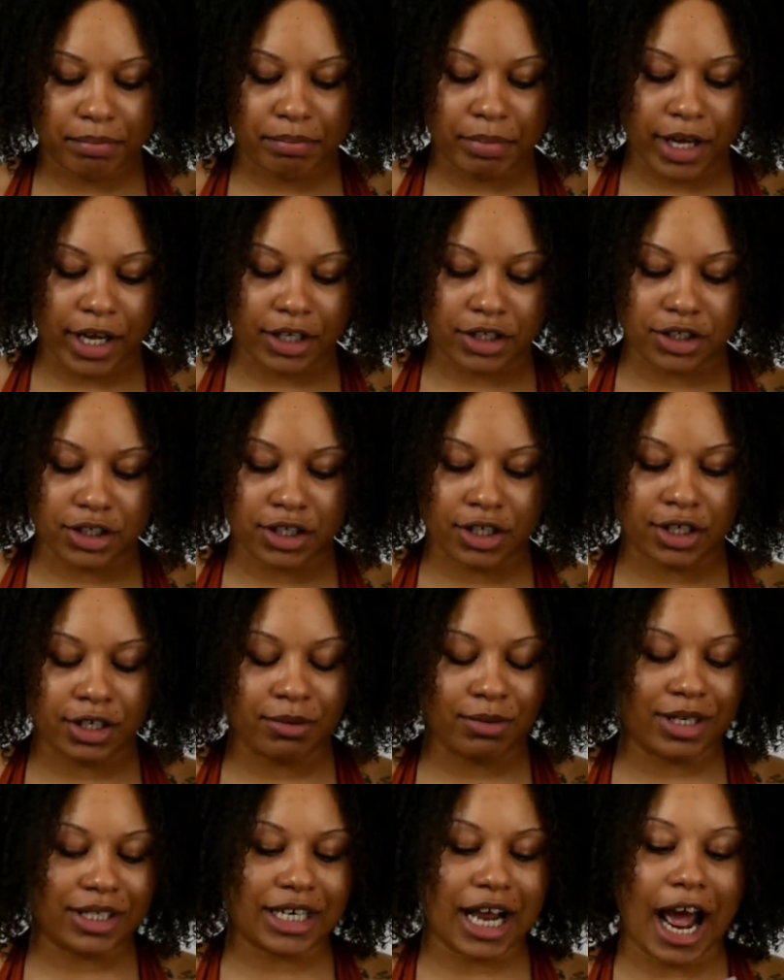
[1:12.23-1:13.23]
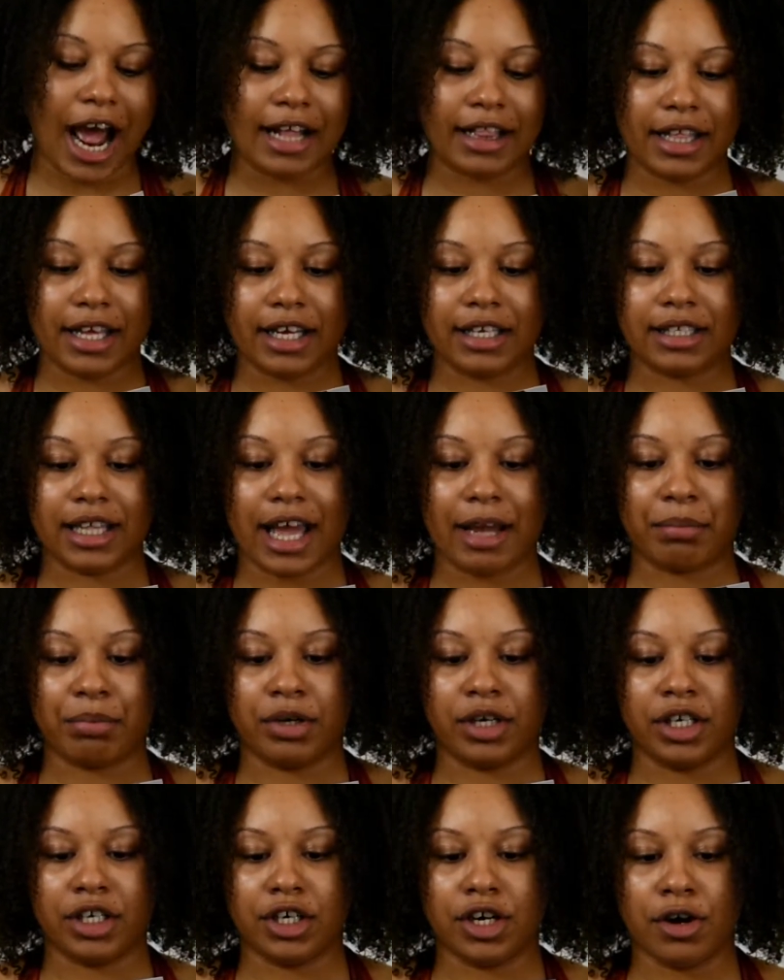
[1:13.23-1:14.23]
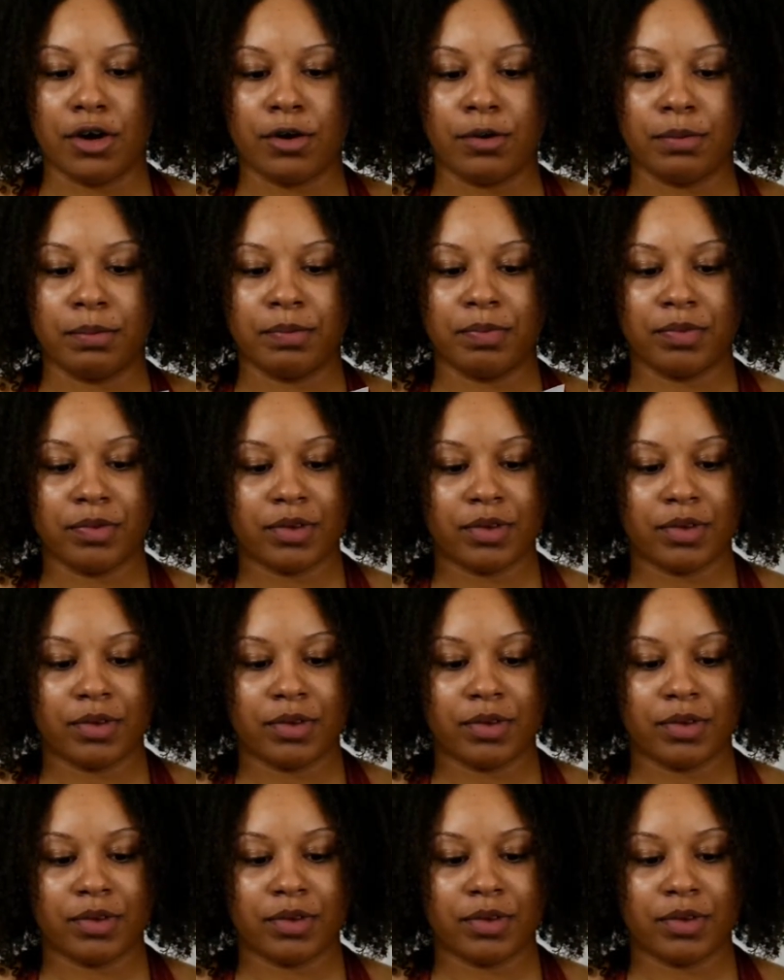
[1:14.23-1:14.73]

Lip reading: picture, which I think is like pretty dope.